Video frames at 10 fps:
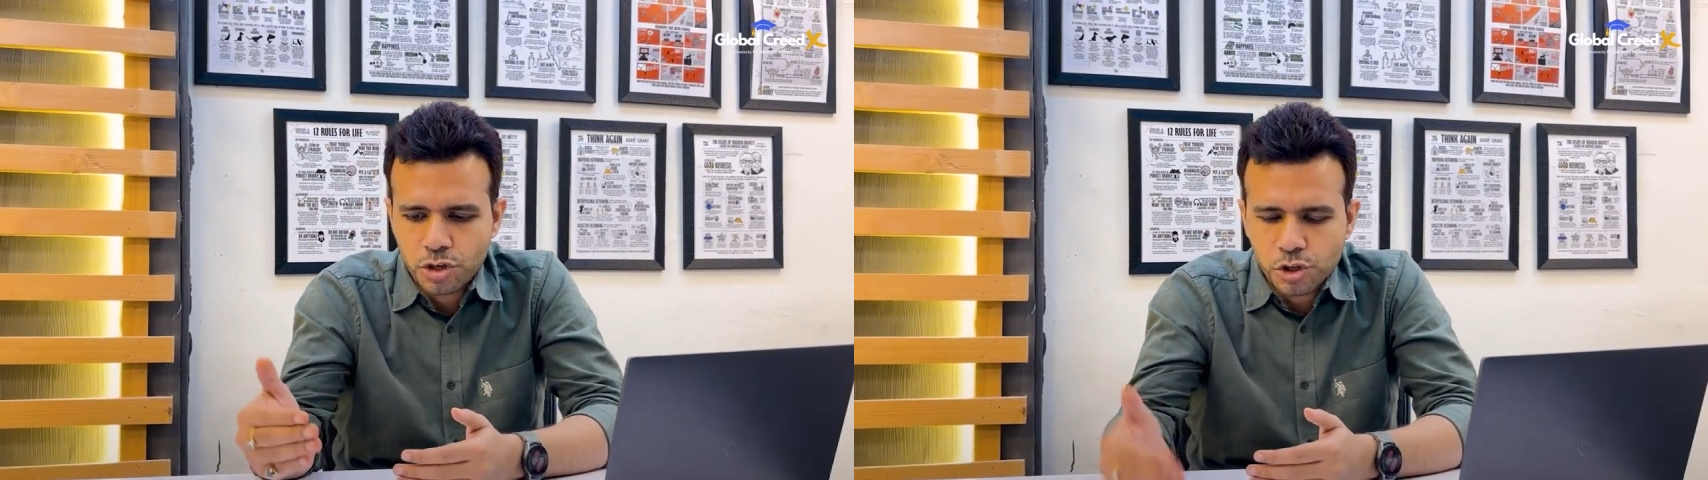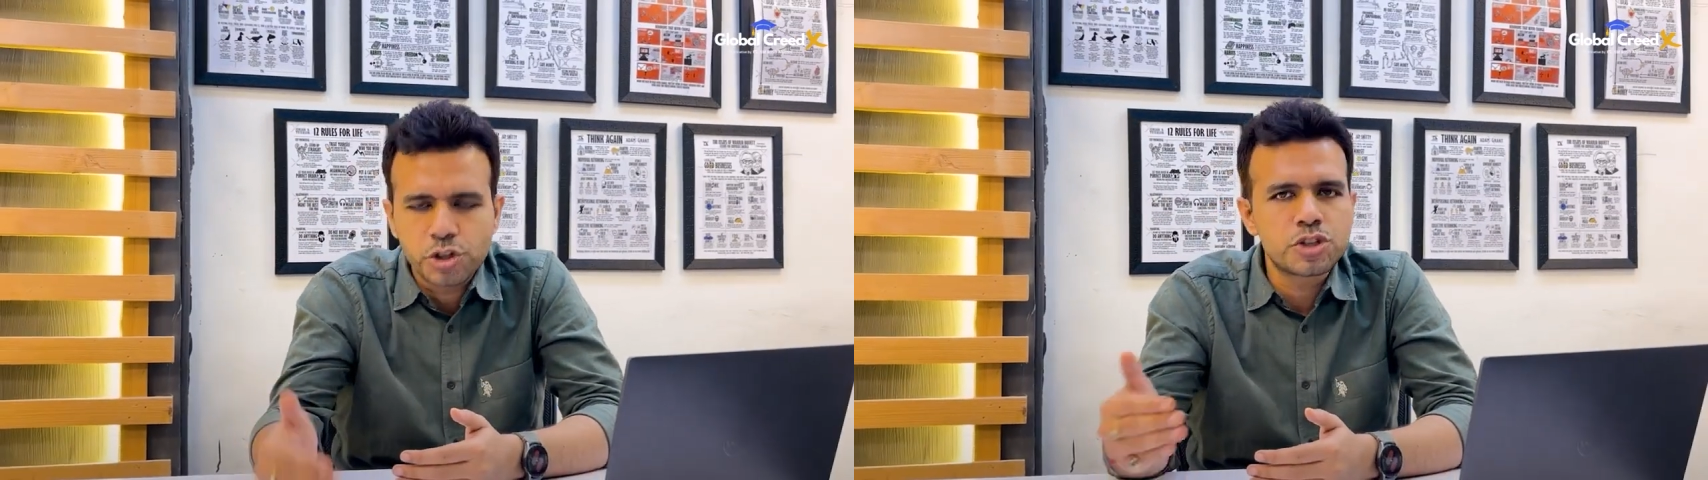
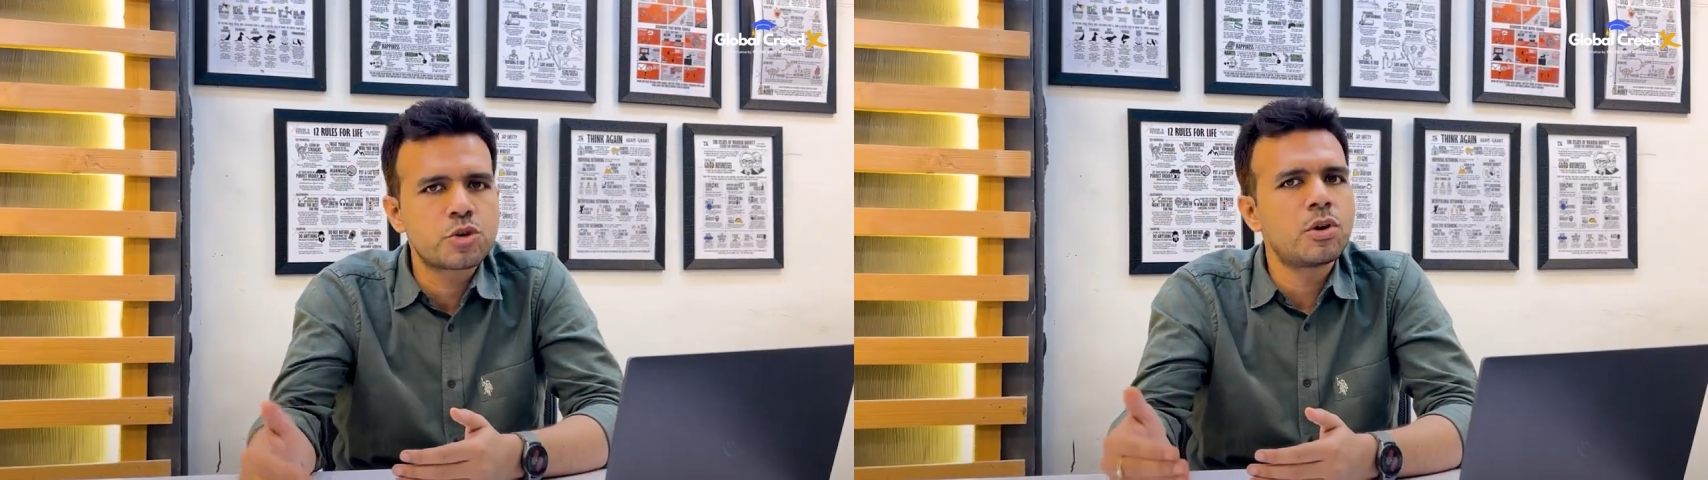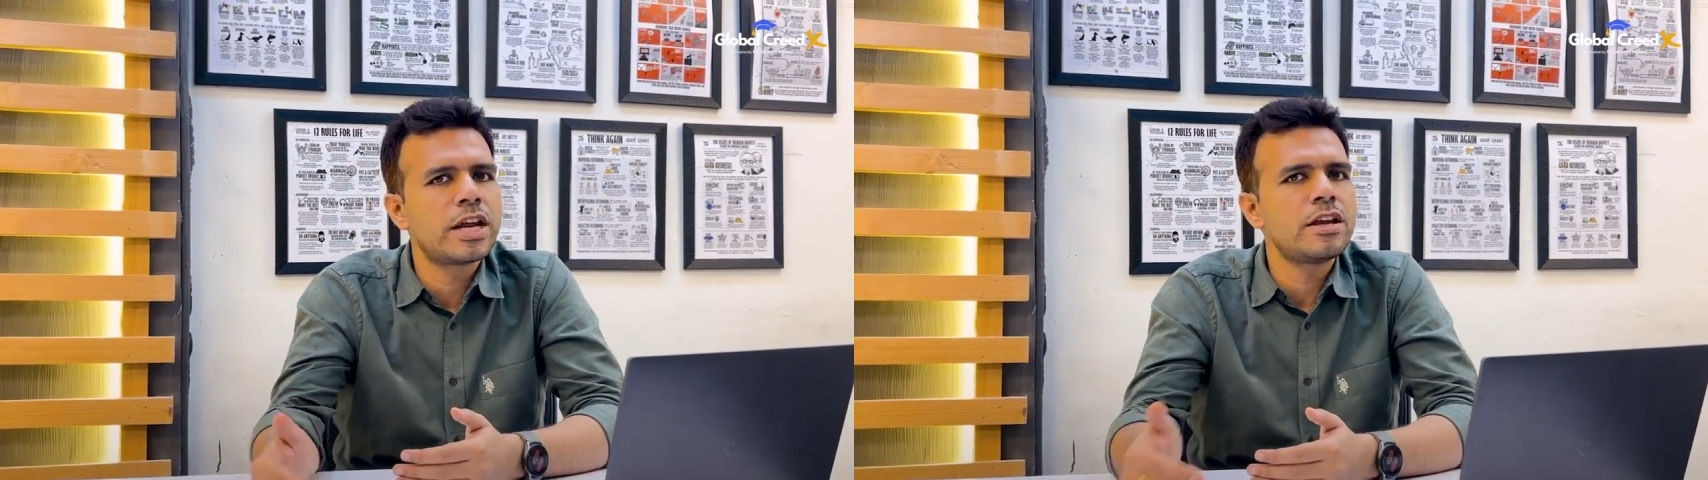you should
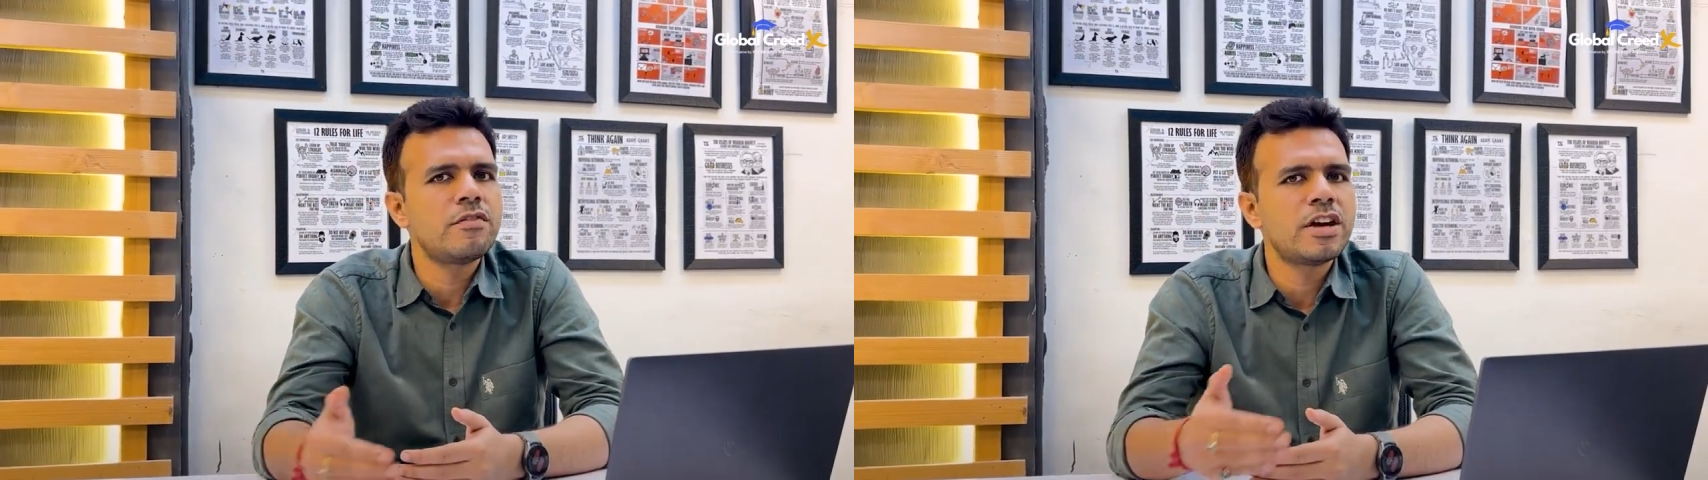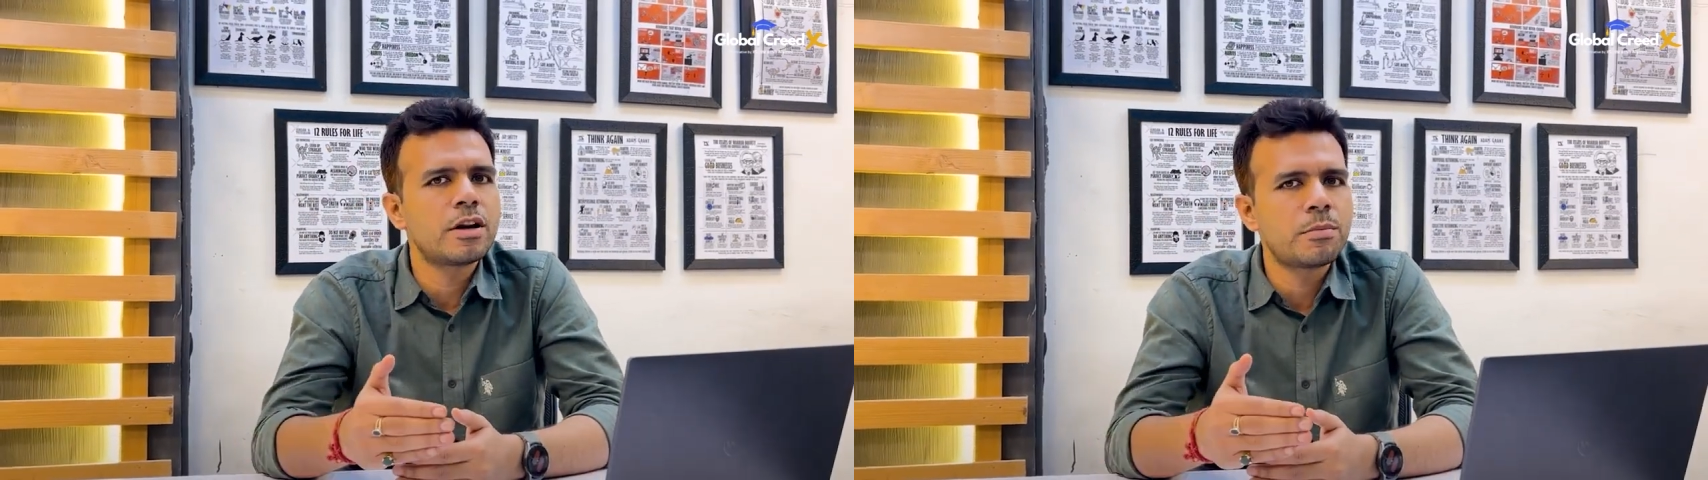score
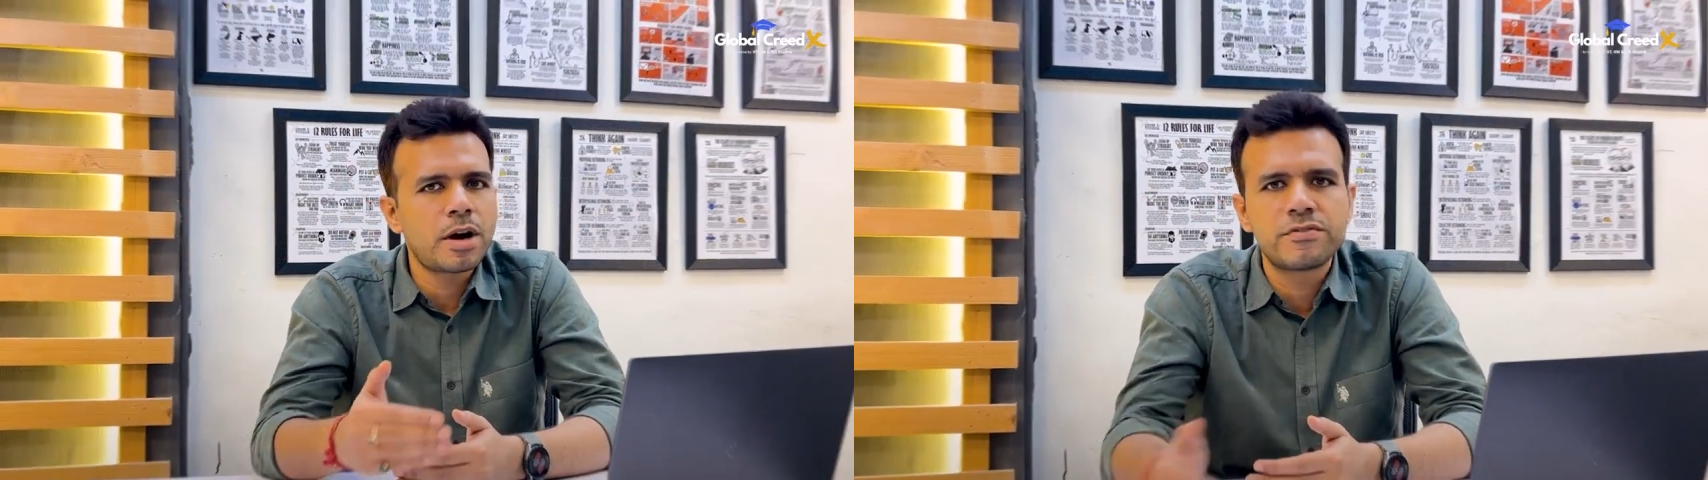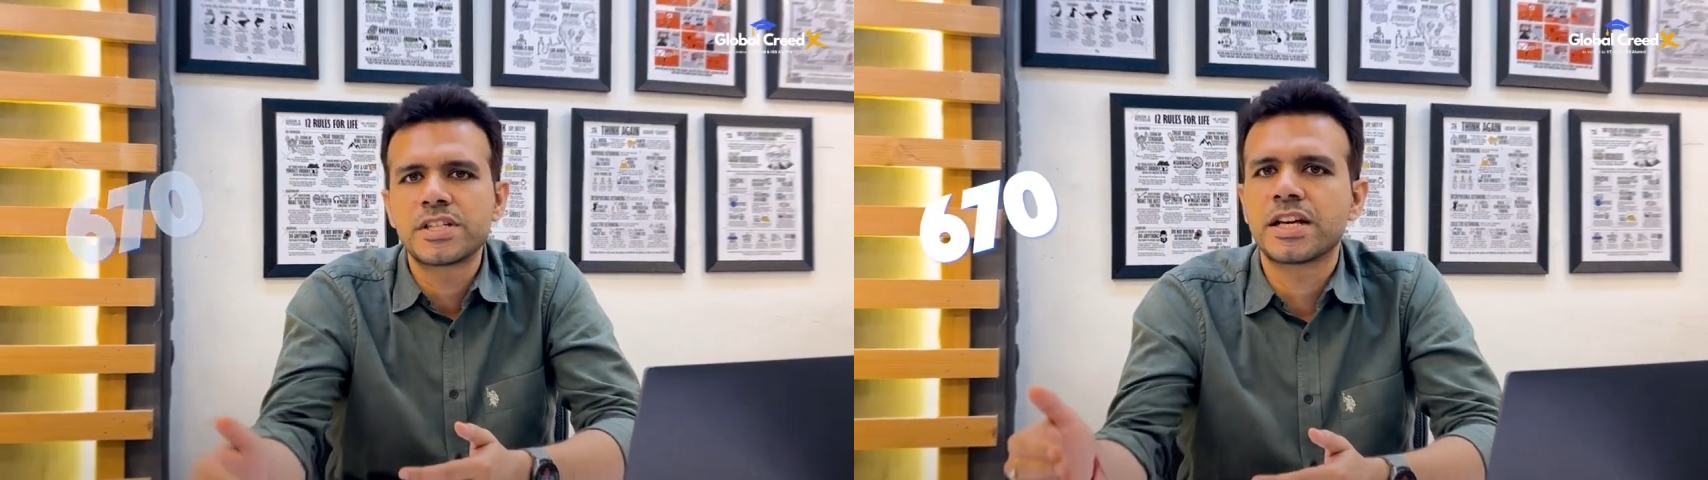anywhere
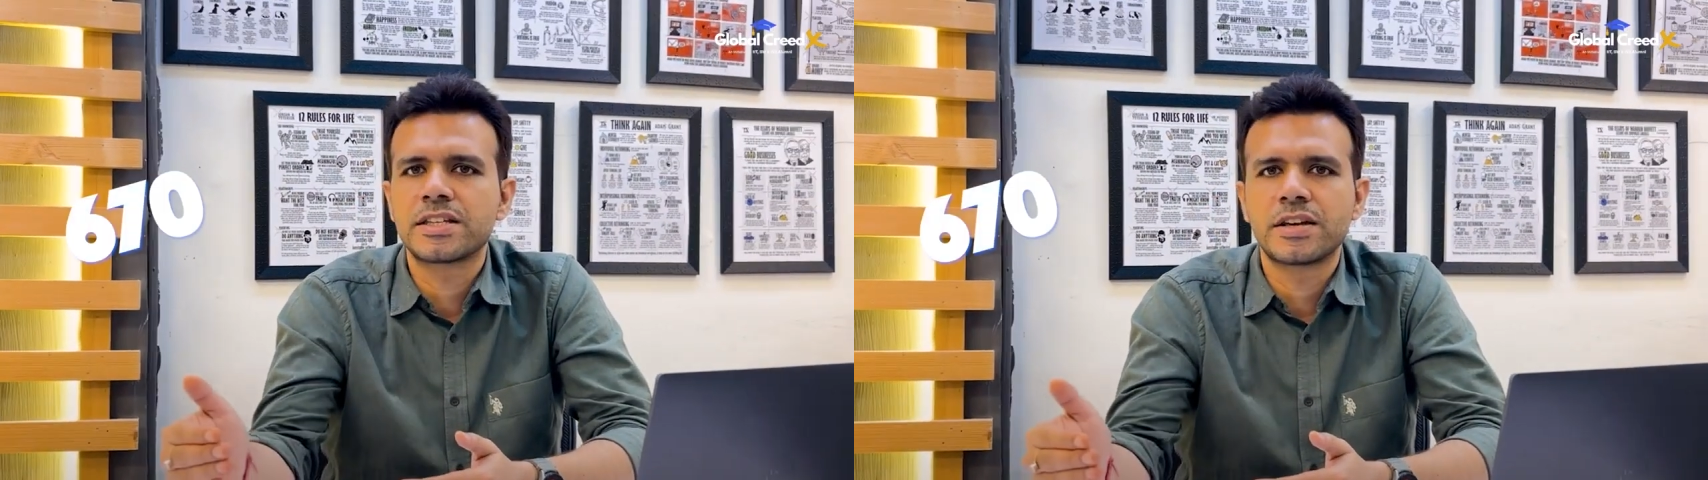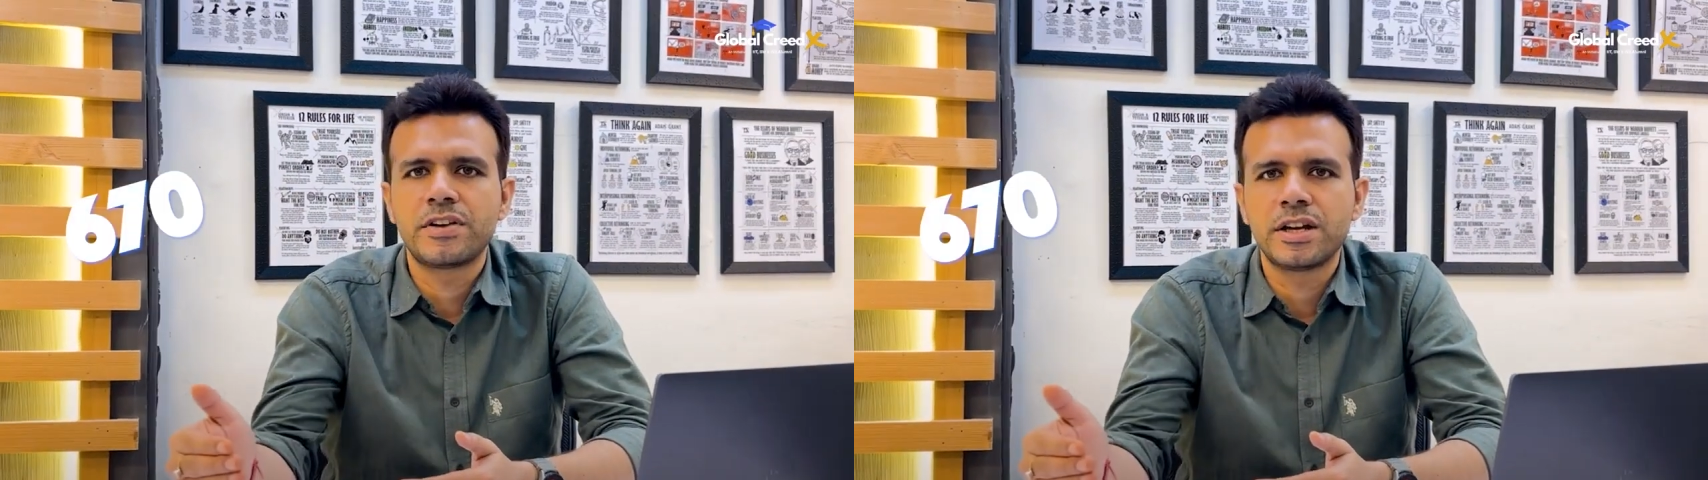above
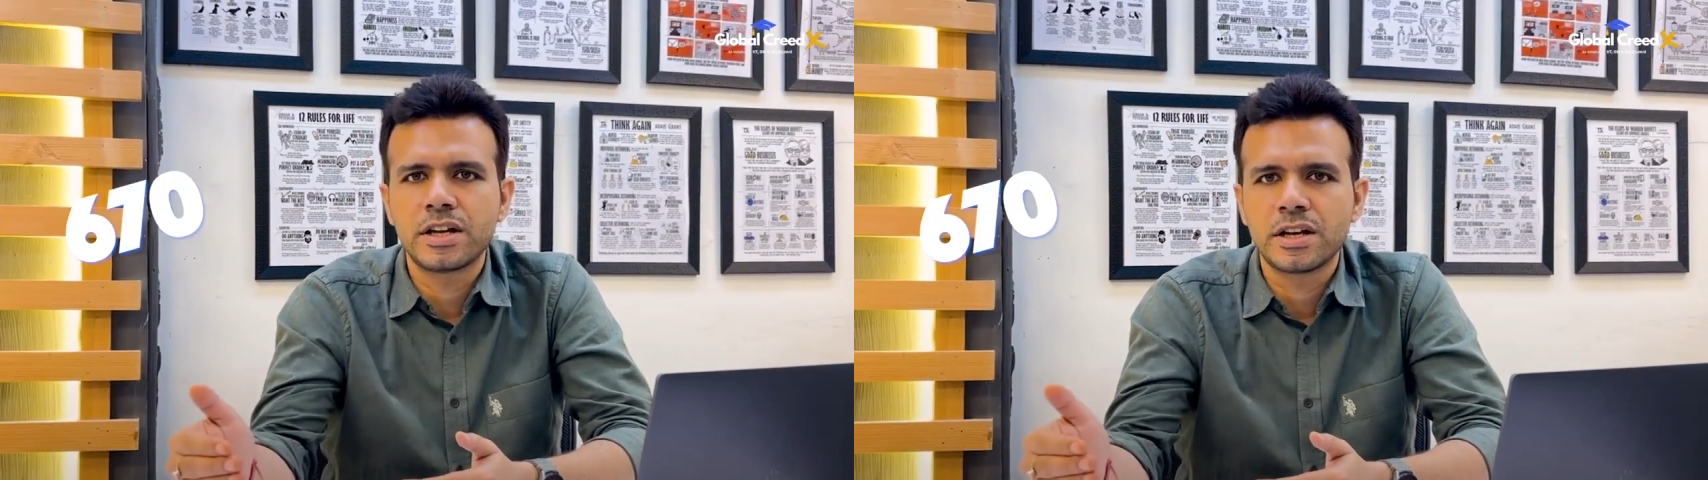670.